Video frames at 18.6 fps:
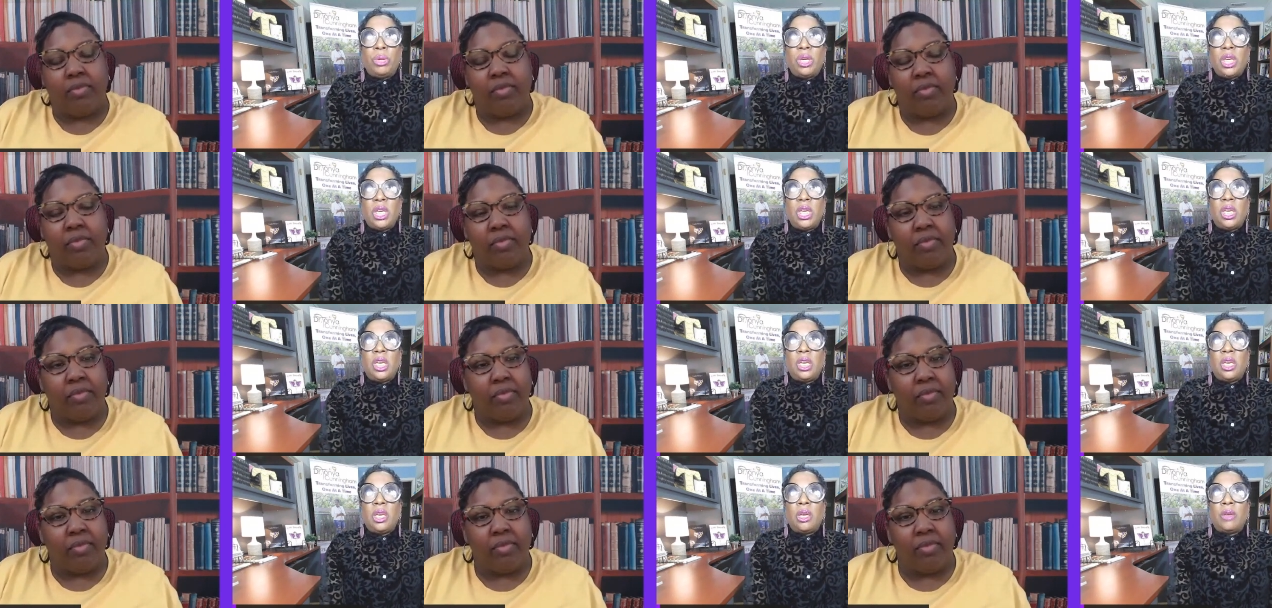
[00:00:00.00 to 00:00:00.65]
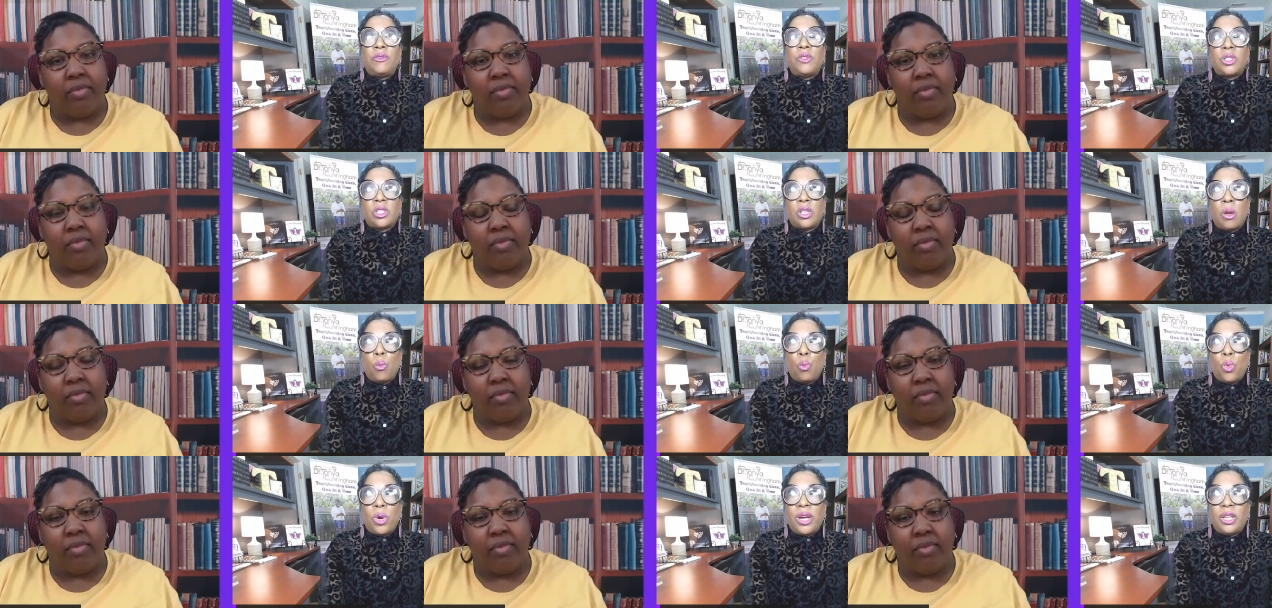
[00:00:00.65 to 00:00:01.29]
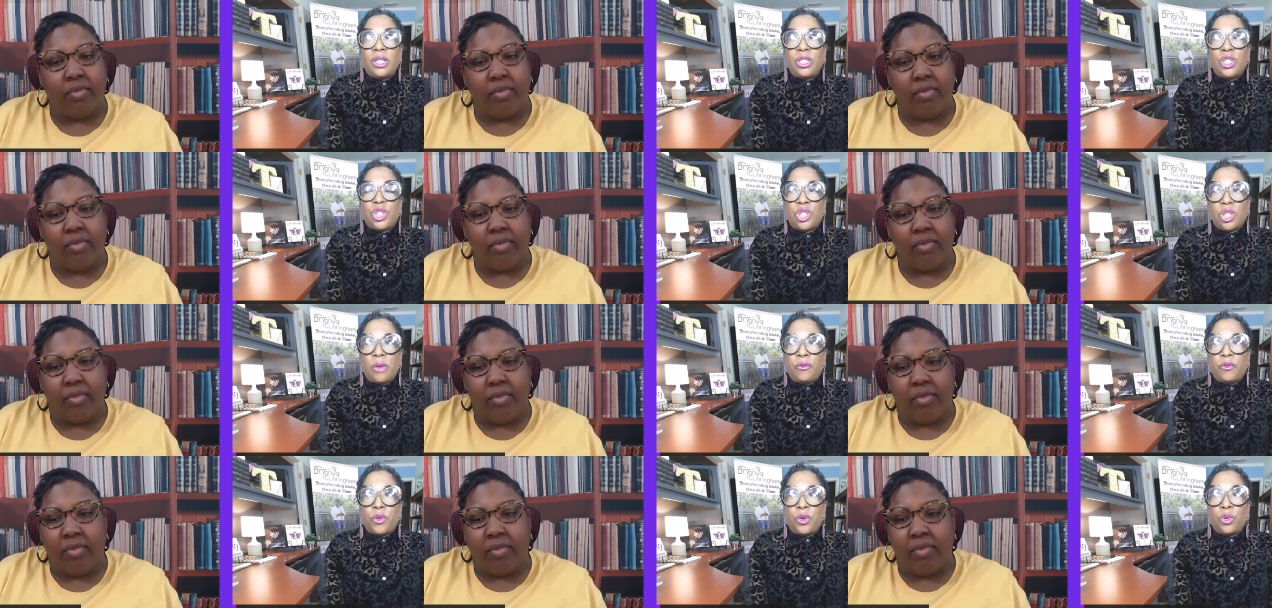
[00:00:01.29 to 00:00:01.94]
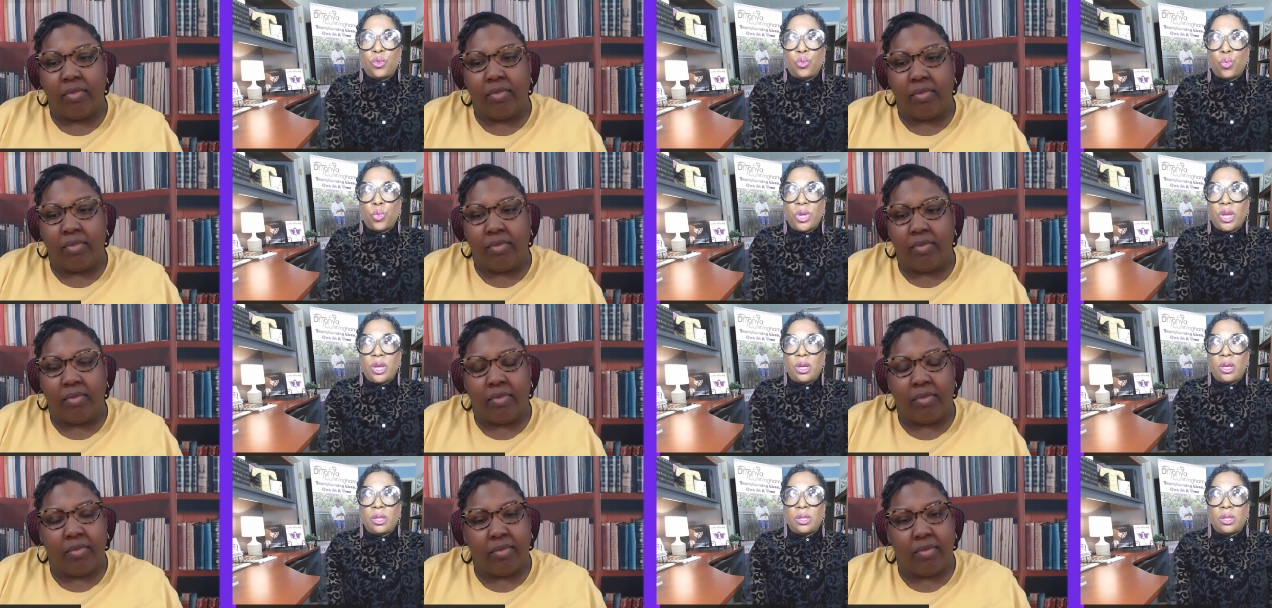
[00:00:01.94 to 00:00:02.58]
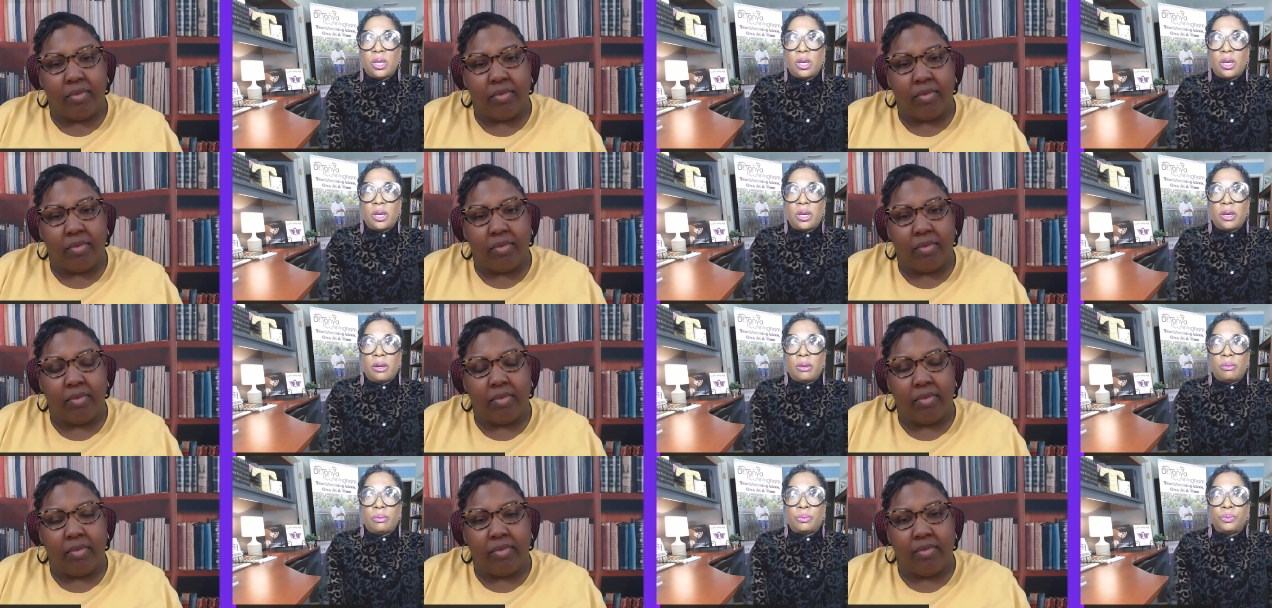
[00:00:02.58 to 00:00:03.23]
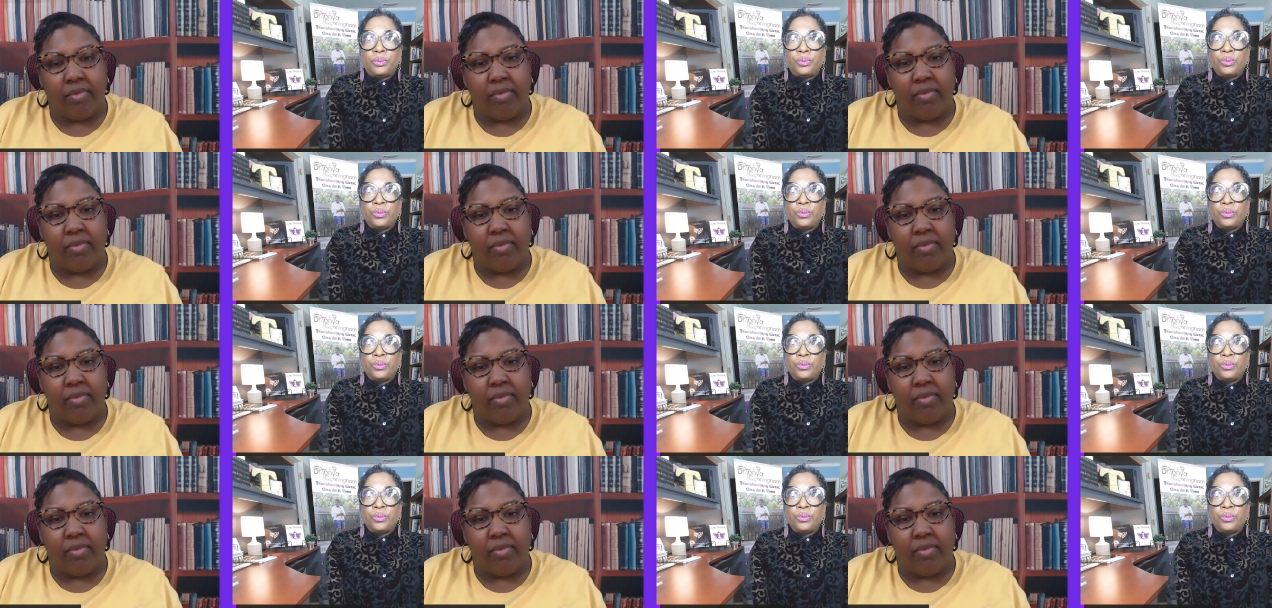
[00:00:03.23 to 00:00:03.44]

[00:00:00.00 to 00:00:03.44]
Speaker 1: be if someone suffered with um,